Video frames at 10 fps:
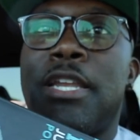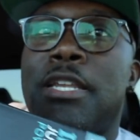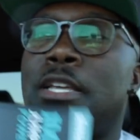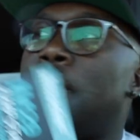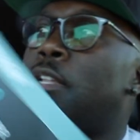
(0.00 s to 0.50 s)
get it
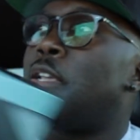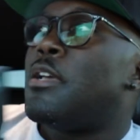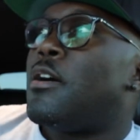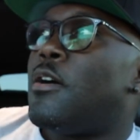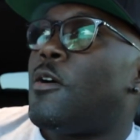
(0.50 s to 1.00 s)

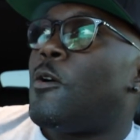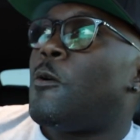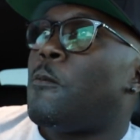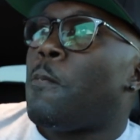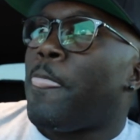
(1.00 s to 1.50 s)

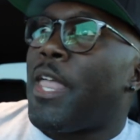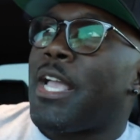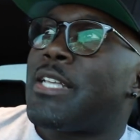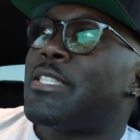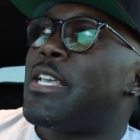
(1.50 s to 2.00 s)
done. Like
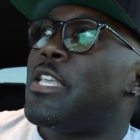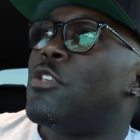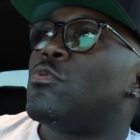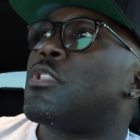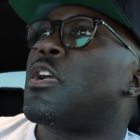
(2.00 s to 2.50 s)
I said,
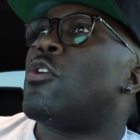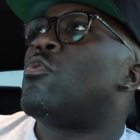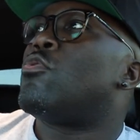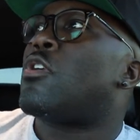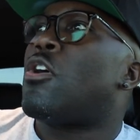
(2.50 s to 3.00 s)
use the
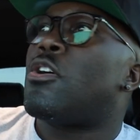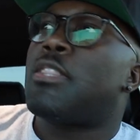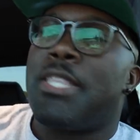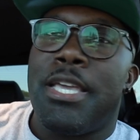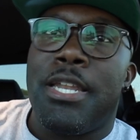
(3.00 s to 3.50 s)
code
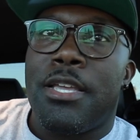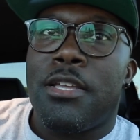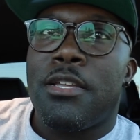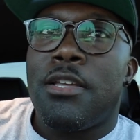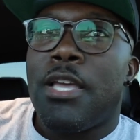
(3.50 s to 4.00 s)
Authentic
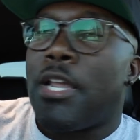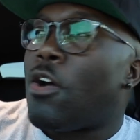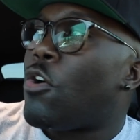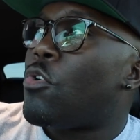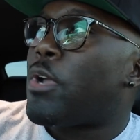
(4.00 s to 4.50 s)
in
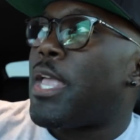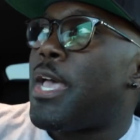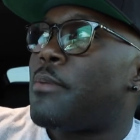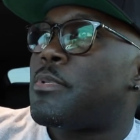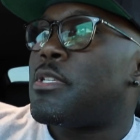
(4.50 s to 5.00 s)
all
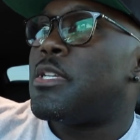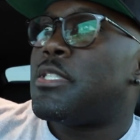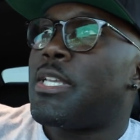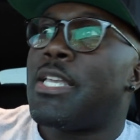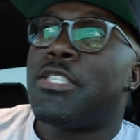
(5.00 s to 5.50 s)
caps
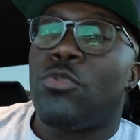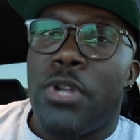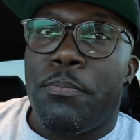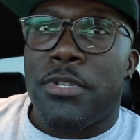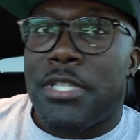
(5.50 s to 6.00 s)
to get
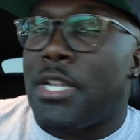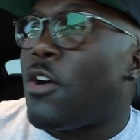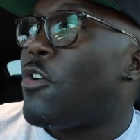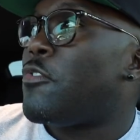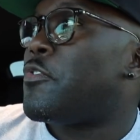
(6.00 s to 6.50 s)
20%
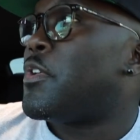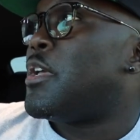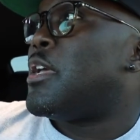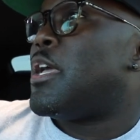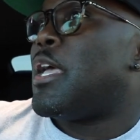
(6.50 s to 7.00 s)
off,
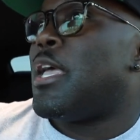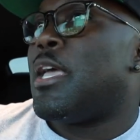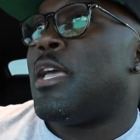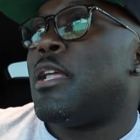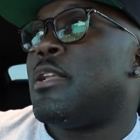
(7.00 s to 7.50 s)

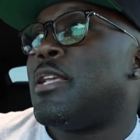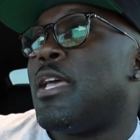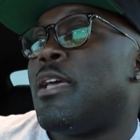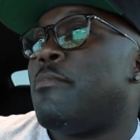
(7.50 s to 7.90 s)
and yeah,